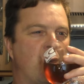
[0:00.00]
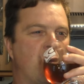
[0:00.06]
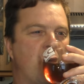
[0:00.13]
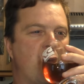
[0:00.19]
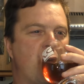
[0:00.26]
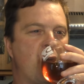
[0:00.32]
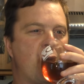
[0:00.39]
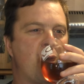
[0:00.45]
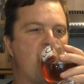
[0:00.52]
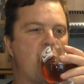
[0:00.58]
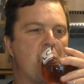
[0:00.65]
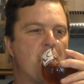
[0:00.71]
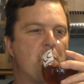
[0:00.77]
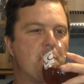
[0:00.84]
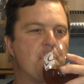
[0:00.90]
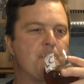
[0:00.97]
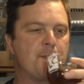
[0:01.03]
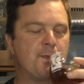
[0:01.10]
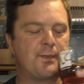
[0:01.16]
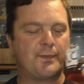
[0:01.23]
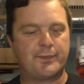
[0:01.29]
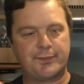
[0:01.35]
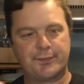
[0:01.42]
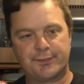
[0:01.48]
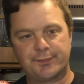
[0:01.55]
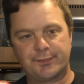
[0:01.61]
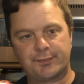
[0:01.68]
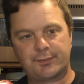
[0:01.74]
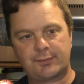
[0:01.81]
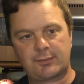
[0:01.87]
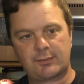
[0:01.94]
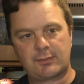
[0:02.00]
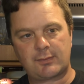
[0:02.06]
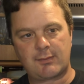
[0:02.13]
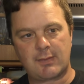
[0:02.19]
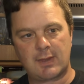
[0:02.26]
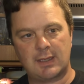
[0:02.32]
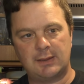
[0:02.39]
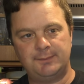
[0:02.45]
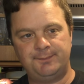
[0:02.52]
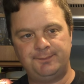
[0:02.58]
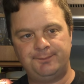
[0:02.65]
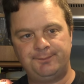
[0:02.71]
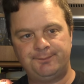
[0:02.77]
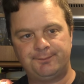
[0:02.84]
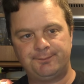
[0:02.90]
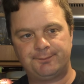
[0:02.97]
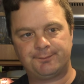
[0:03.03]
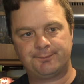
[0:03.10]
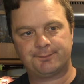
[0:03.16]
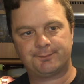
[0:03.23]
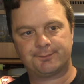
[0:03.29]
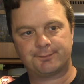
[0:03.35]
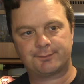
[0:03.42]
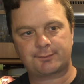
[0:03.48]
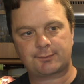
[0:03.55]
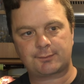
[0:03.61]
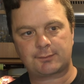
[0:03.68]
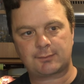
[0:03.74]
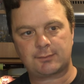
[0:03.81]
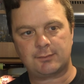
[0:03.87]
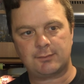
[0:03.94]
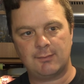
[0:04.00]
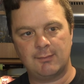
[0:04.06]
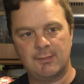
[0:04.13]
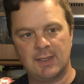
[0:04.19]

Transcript: (no one is talking)